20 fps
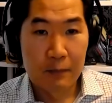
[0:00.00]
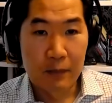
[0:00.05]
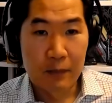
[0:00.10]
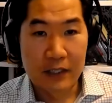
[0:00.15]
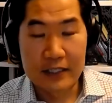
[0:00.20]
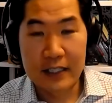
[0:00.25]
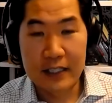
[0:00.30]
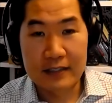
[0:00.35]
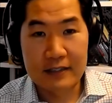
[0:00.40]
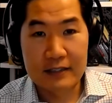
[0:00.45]

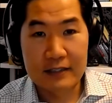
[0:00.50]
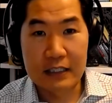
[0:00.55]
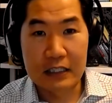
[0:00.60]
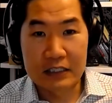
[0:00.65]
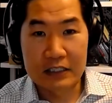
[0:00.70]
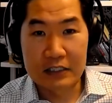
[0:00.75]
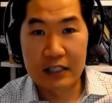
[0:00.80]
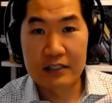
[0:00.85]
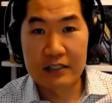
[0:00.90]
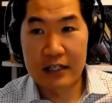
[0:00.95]
but yet
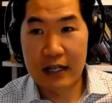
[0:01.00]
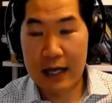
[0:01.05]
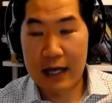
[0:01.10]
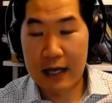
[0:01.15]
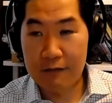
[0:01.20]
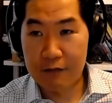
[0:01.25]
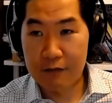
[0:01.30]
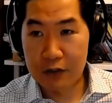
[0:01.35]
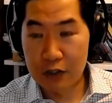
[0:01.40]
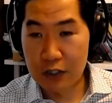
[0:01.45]
still doesn't
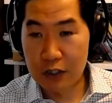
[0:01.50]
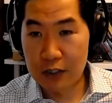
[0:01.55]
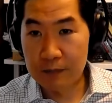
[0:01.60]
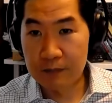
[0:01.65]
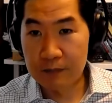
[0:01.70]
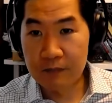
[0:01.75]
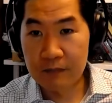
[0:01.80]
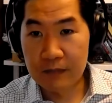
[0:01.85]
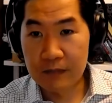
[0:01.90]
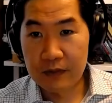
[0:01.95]
have
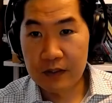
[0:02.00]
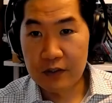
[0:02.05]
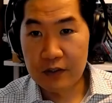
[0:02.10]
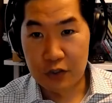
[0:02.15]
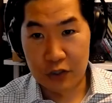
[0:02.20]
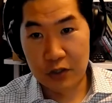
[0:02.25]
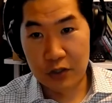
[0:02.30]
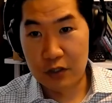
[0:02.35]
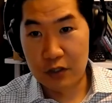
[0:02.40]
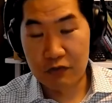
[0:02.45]
good
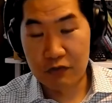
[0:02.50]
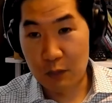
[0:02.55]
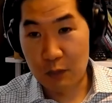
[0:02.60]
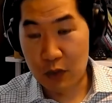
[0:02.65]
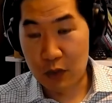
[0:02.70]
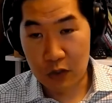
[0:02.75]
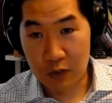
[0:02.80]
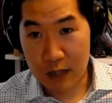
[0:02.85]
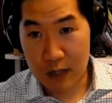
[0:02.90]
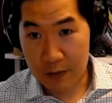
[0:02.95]
security
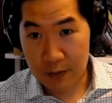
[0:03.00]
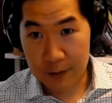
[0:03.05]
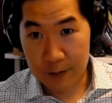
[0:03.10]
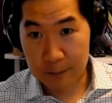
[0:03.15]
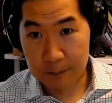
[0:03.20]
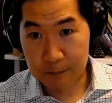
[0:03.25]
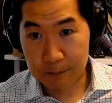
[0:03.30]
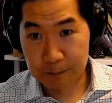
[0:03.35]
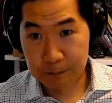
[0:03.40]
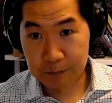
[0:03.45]
framework around
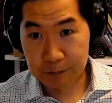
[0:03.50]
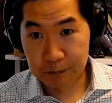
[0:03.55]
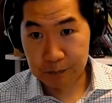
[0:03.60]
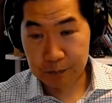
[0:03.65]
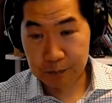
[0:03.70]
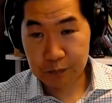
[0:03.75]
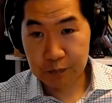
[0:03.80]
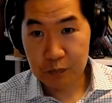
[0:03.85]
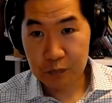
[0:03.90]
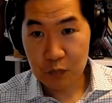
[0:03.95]

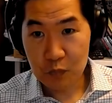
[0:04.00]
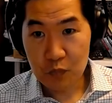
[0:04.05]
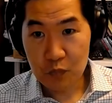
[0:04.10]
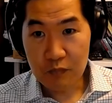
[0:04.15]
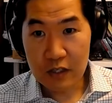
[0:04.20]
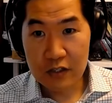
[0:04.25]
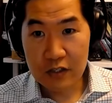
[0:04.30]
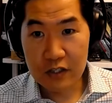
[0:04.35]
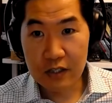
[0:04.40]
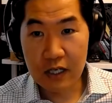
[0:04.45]

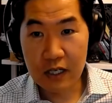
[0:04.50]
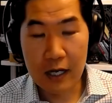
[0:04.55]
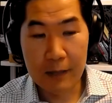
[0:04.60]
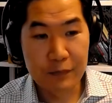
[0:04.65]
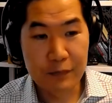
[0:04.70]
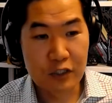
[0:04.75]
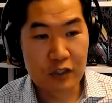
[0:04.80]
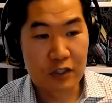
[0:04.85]
it.